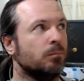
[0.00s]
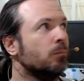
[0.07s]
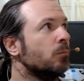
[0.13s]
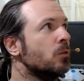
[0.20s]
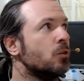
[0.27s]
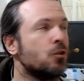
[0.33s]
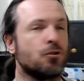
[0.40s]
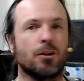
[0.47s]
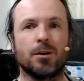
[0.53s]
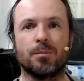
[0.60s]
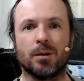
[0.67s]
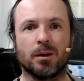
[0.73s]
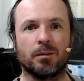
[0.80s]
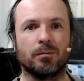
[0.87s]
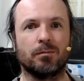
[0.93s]

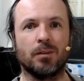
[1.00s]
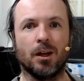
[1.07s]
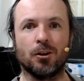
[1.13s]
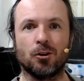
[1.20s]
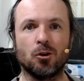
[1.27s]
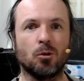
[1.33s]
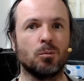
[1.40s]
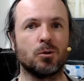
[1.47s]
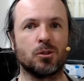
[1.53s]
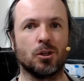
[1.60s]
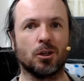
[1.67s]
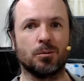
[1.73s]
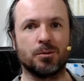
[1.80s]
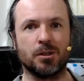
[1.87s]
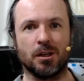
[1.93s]
streaming. Under normal
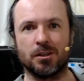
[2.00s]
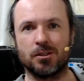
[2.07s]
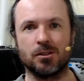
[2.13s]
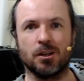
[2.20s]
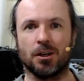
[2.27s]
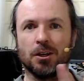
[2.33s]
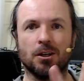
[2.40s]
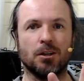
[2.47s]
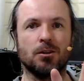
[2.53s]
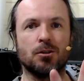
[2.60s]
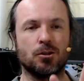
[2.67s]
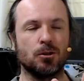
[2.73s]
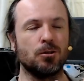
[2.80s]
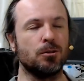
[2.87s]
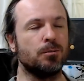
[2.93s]
circumstances, I only need the
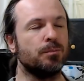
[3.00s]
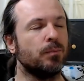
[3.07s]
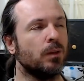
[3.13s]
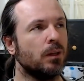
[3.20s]
2.